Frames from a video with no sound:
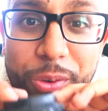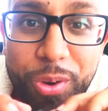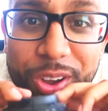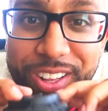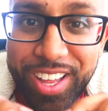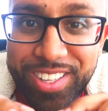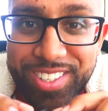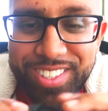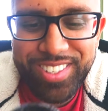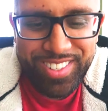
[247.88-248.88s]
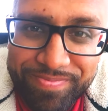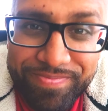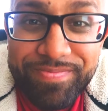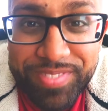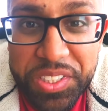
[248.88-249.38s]
the wrong lens.
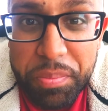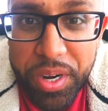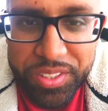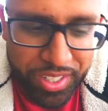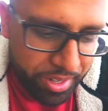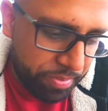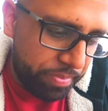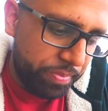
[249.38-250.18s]
It's embarrassing.